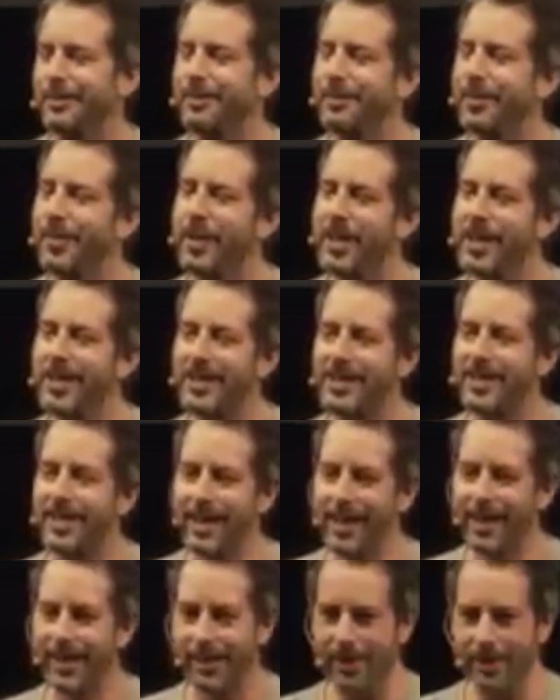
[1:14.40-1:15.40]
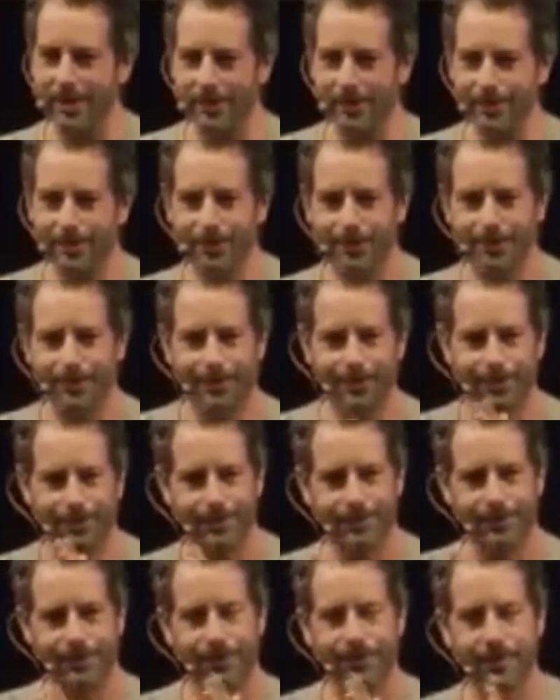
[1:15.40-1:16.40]
This skill
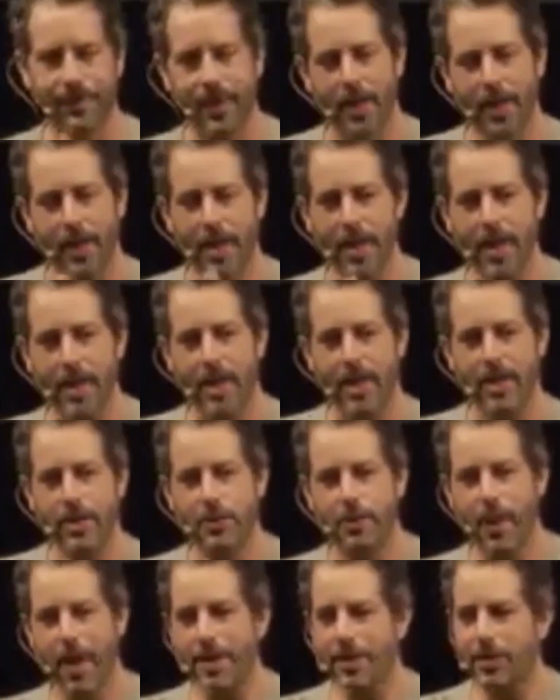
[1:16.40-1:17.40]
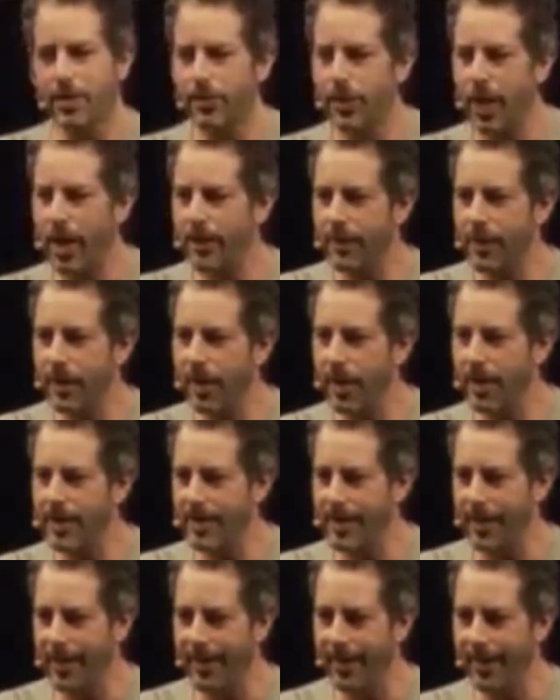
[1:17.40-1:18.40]
is based around the
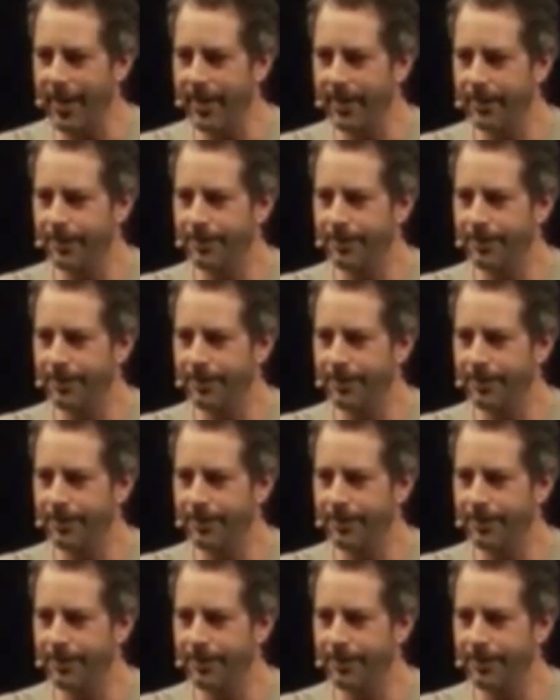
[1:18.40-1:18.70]
idea